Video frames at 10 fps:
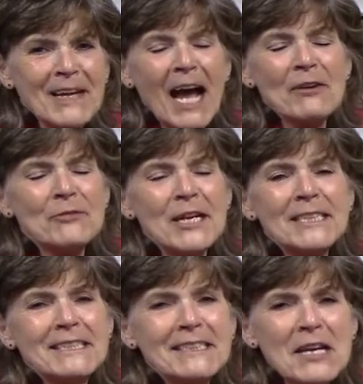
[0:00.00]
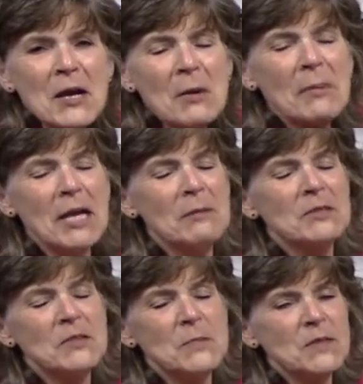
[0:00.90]
Hi friends, my name
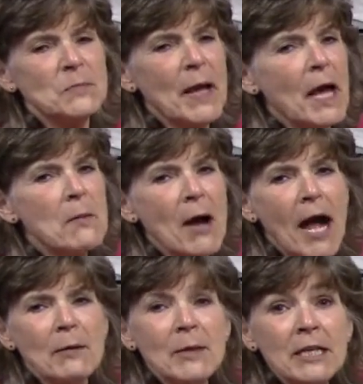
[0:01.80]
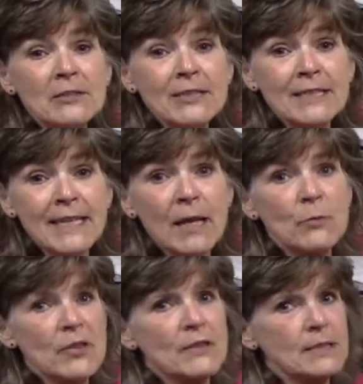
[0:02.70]
is Miss Pam. I'm here today
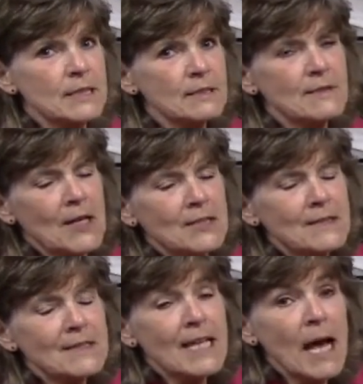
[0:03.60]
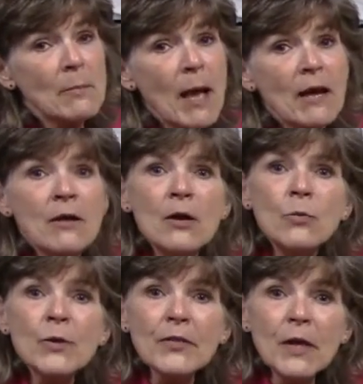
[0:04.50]
with Little Science Lab
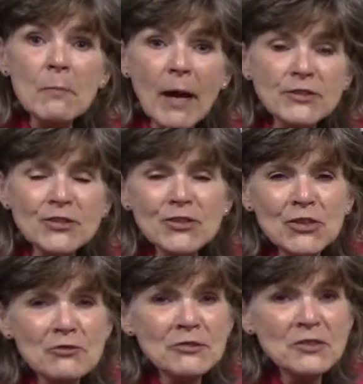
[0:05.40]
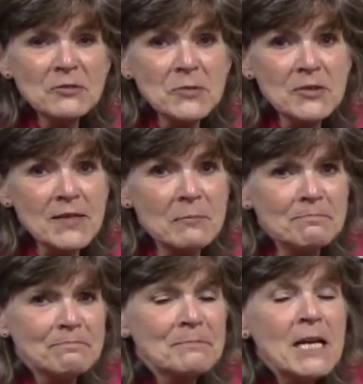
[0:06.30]
with Imagine Children's
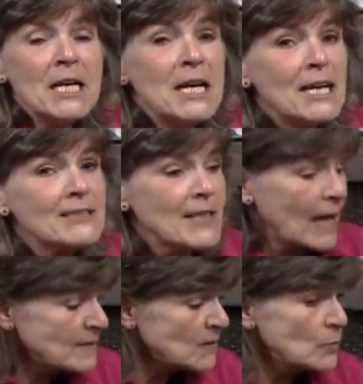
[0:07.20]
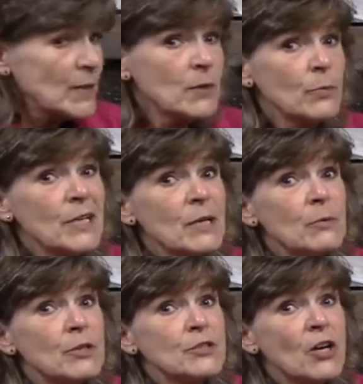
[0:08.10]
Museum. Last week we
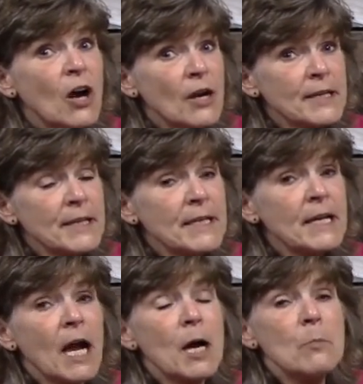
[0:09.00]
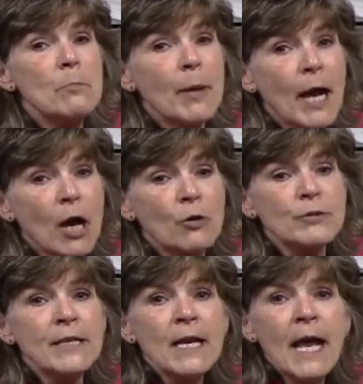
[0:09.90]
were talking
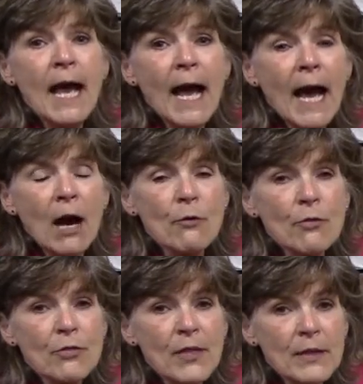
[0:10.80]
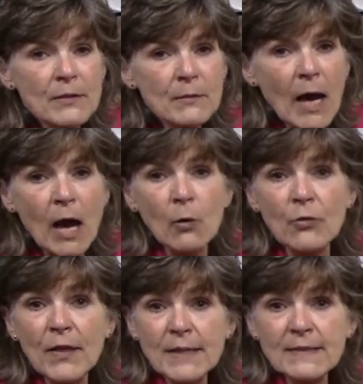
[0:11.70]
about how
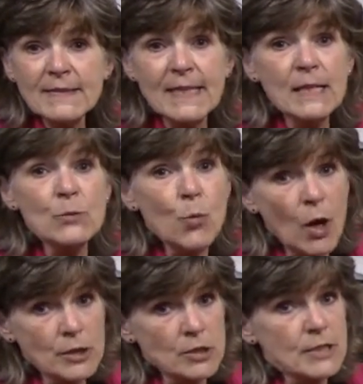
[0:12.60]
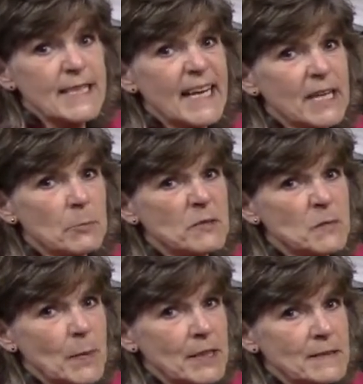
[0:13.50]
things in water take up
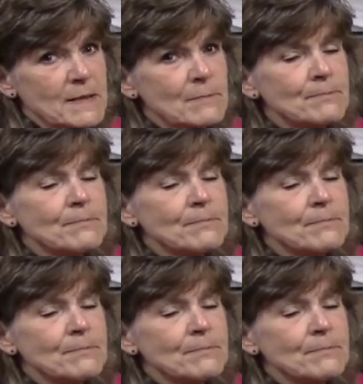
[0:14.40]
space.